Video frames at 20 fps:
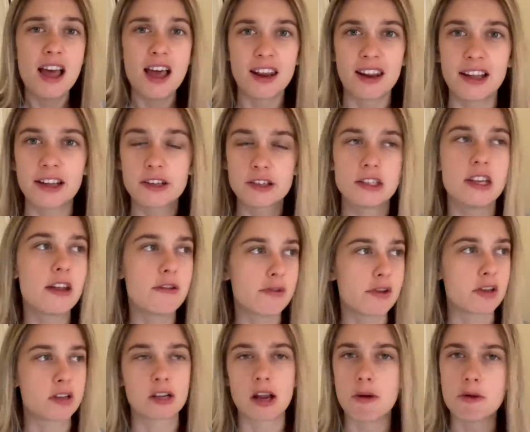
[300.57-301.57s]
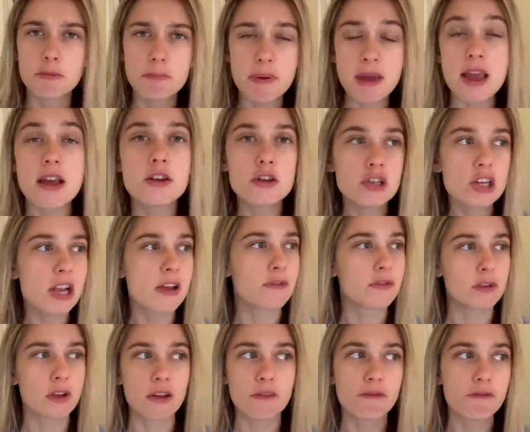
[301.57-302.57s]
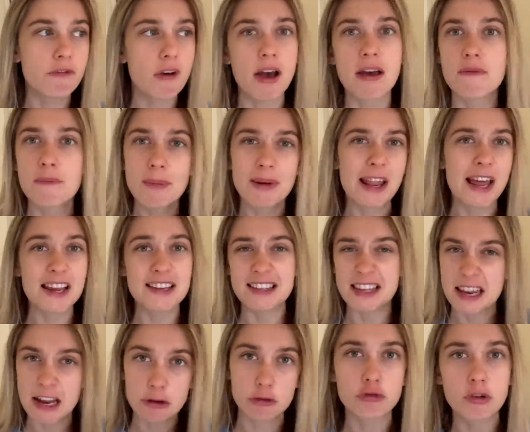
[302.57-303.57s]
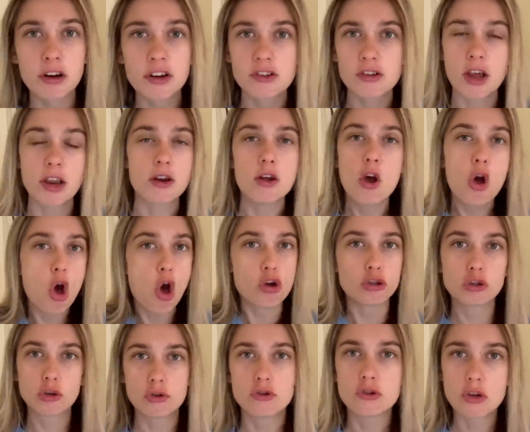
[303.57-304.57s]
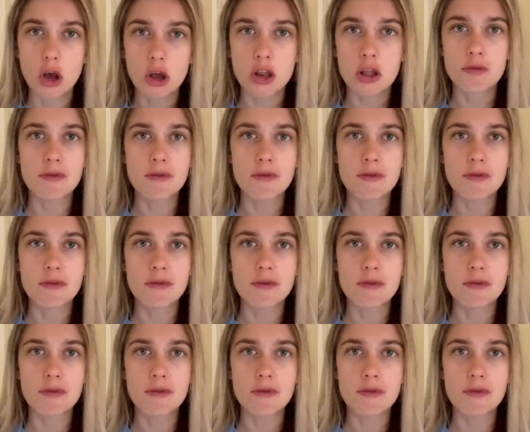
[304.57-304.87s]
Like serious clubs. PSG have signed five players, they're now trying to sign Gonzalo